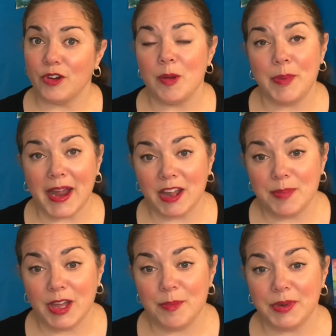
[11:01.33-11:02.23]
a backup
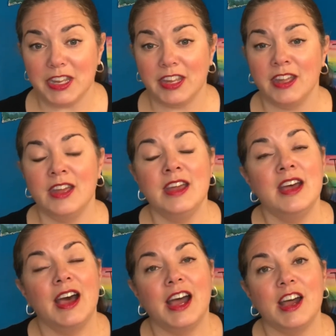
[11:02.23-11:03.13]
company,
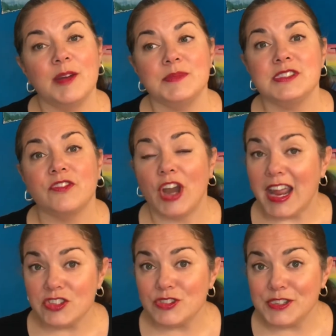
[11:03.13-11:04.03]
um, so for
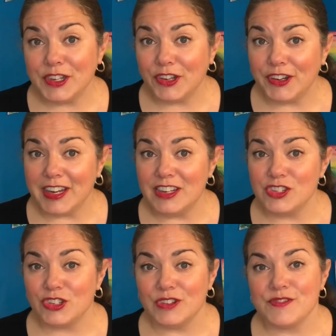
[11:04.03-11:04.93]
extra security and
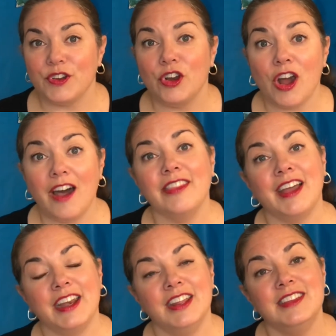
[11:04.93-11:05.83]
insurance for your
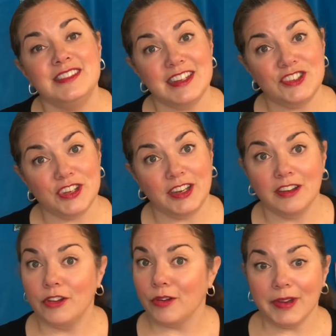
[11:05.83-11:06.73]
online teaching
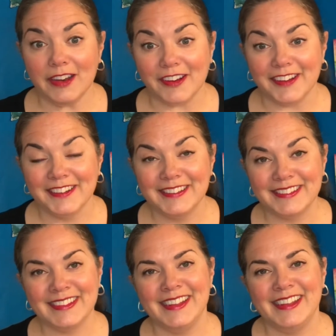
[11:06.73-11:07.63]
career.
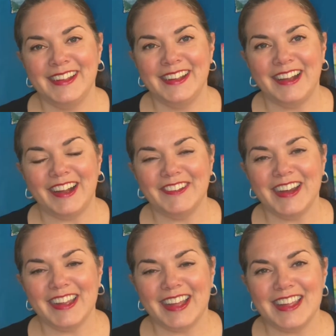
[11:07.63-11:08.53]
All
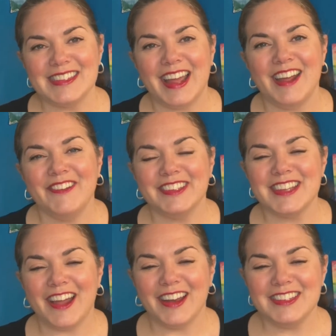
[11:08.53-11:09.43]
right, guys, I will
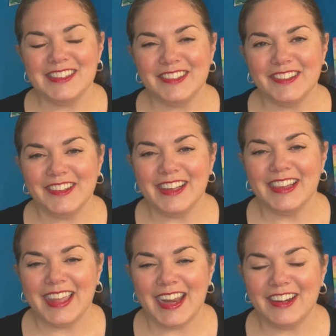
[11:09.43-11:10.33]
talk to you
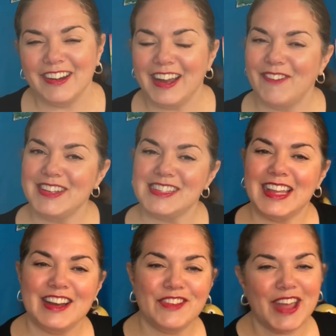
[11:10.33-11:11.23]
later. Once
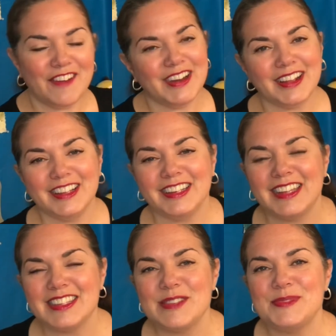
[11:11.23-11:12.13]
again, if you have not clicked
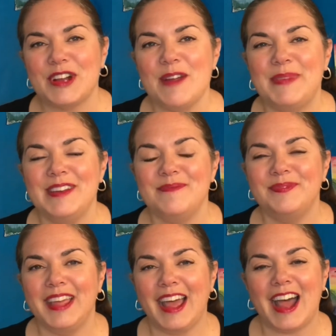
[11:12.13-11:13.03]
that subscribe button,
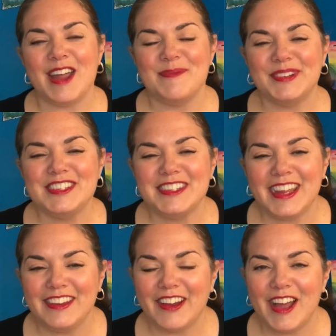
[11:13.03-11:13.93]
I
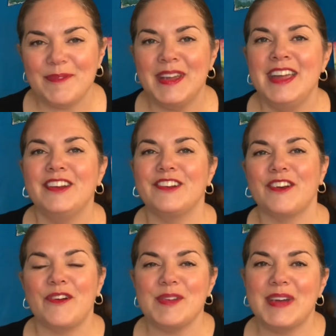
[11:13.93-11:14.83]
appreciate your help
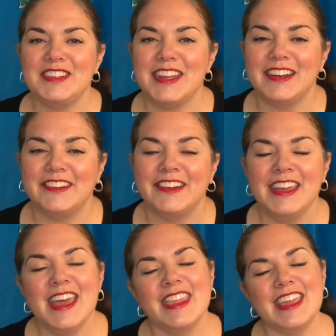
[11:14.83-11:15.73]
growing my channel.
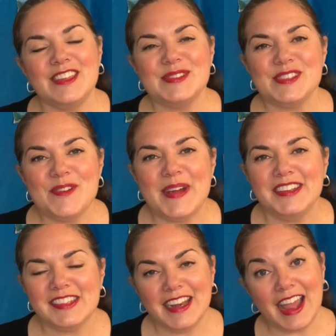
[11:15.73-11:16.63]
Thank you so much,
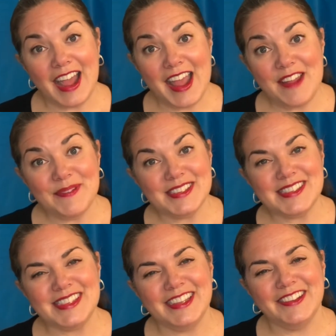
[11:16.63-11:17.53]
and I will
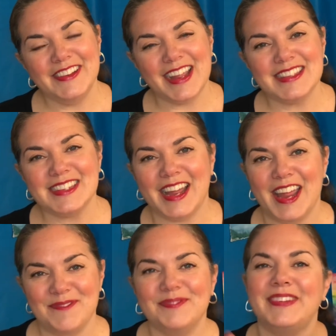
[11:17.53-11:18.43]
see you next
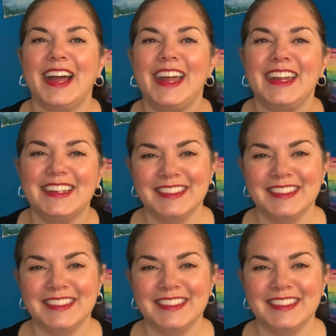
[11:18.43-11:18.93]
time. Bye.